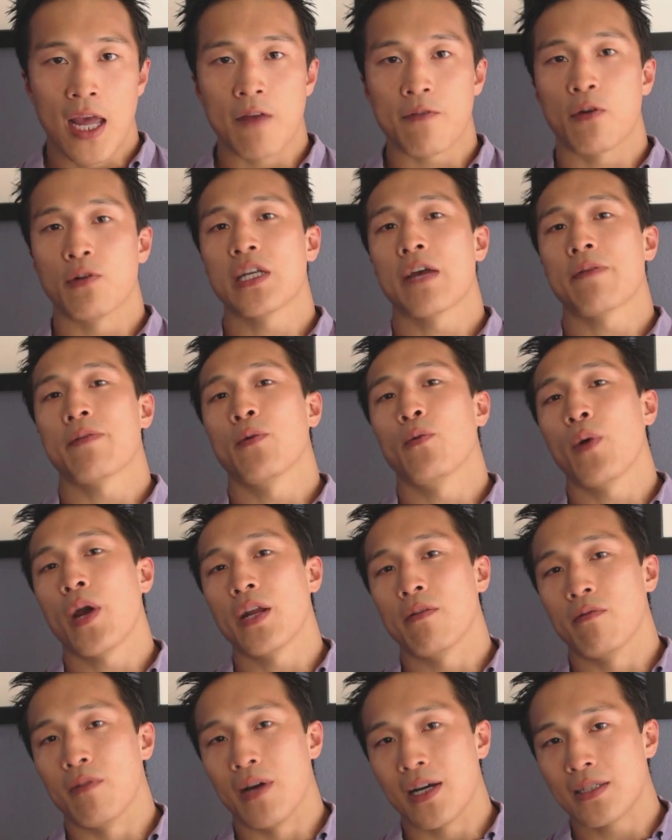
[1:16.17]
And of course, I have to
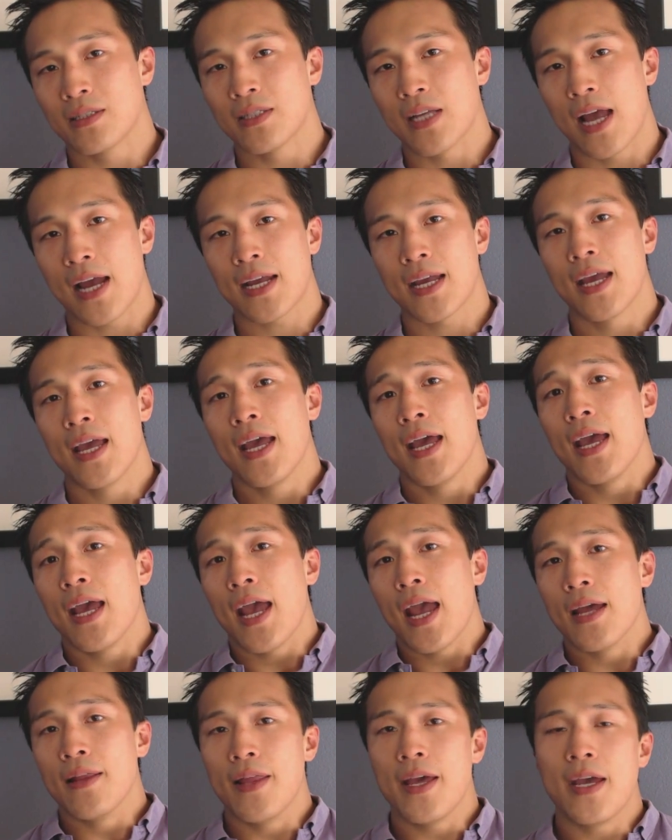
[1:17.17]
weigh the rucksack.
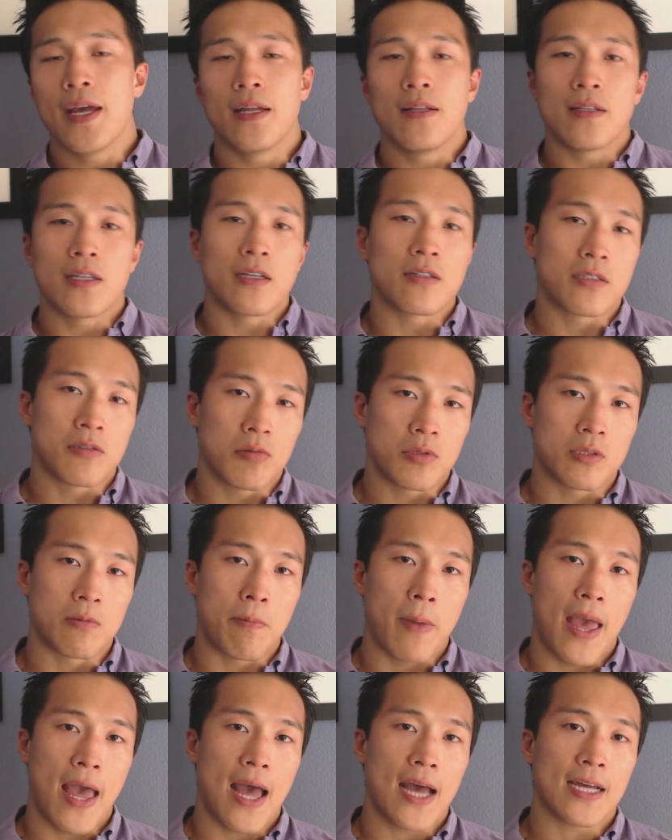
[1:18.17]
And then you're supposed
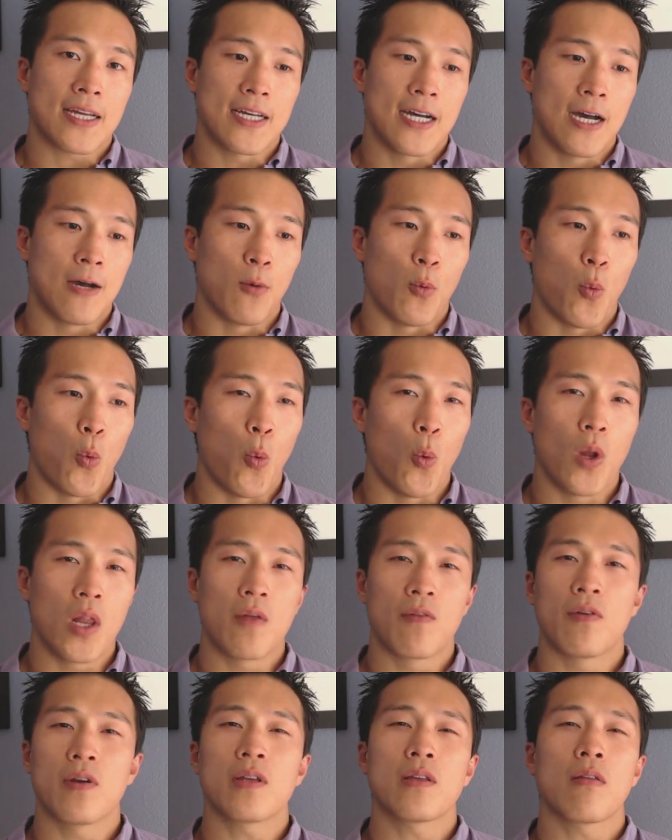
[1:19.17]
to pack up
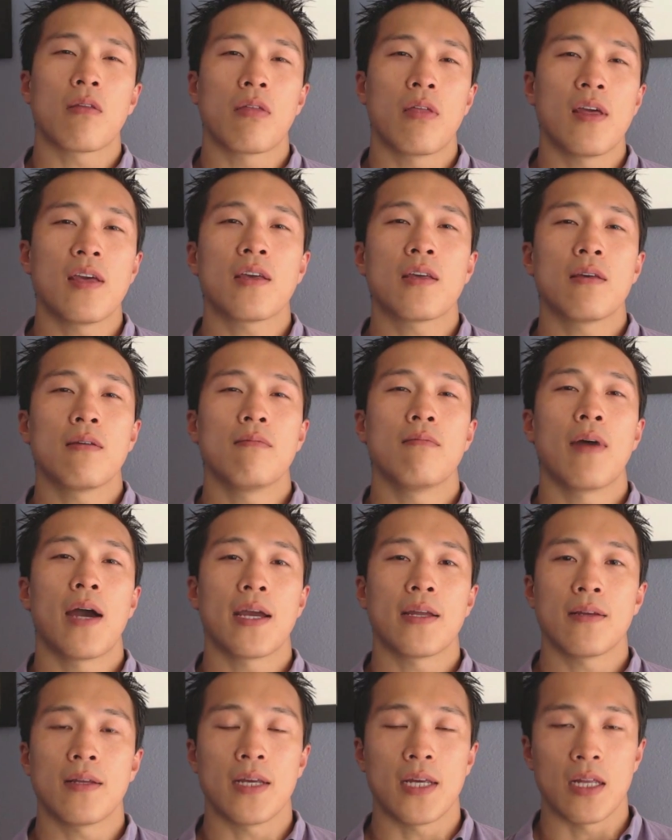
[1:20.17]
whatever you think you
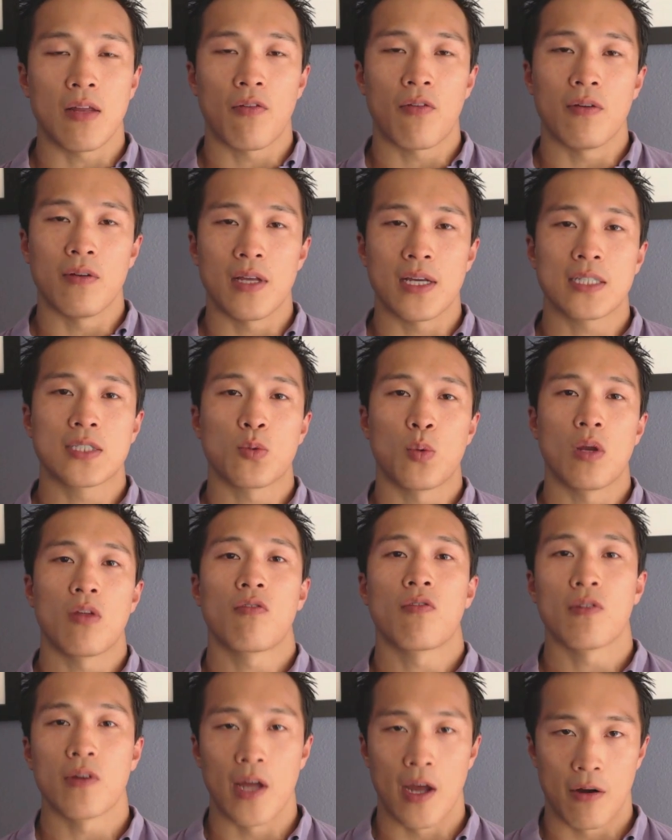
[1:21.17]
might need for the next
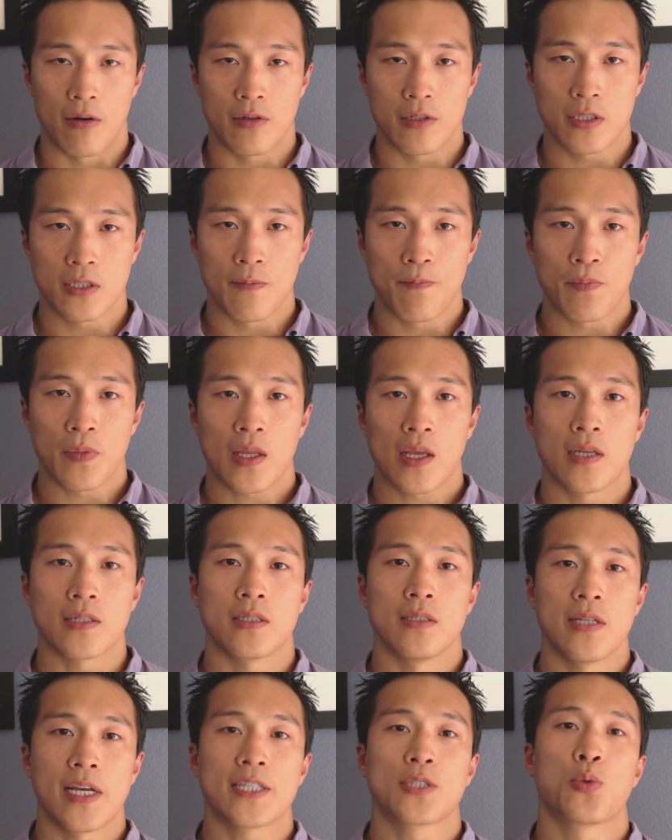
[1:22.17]
24 hours.
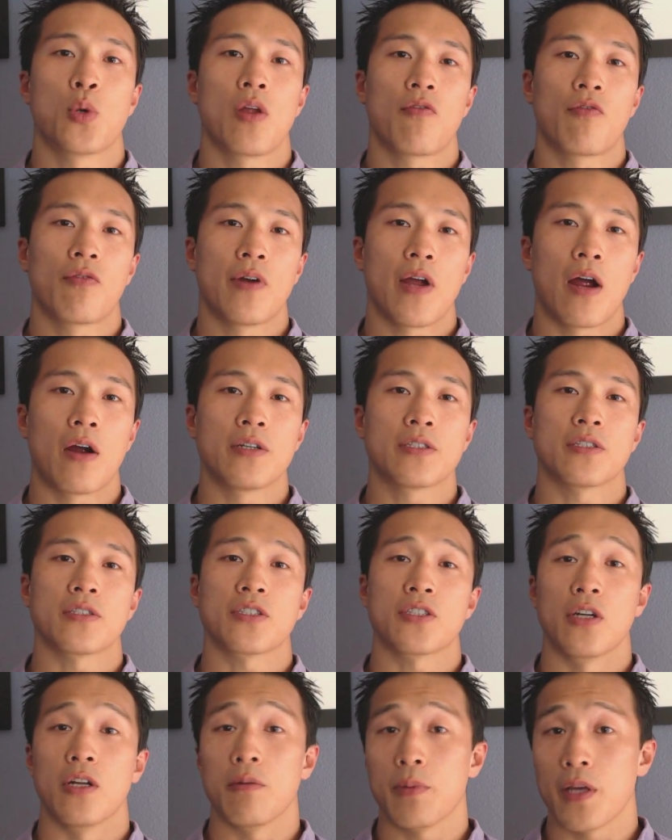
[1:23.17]
Because the next 24 hours
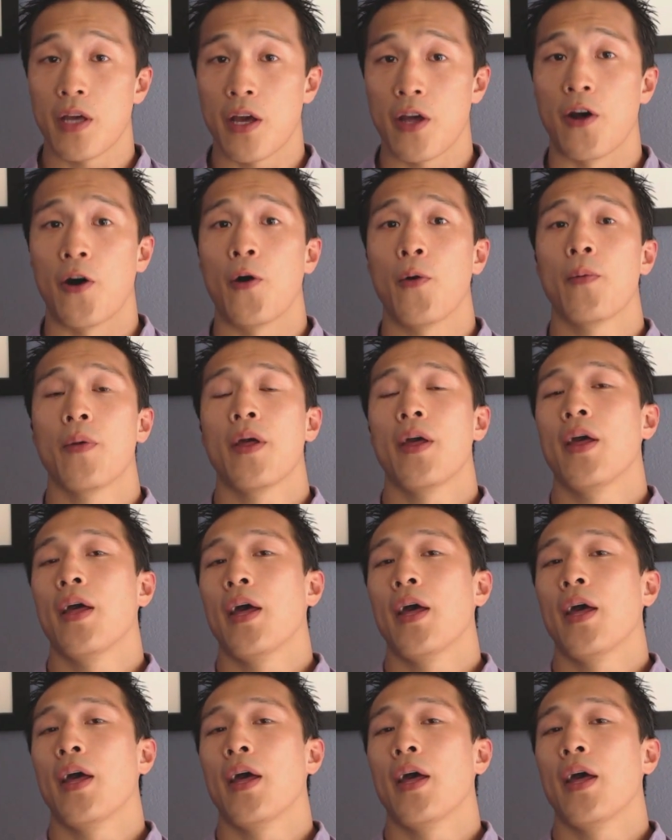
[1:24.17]
is going to be hell.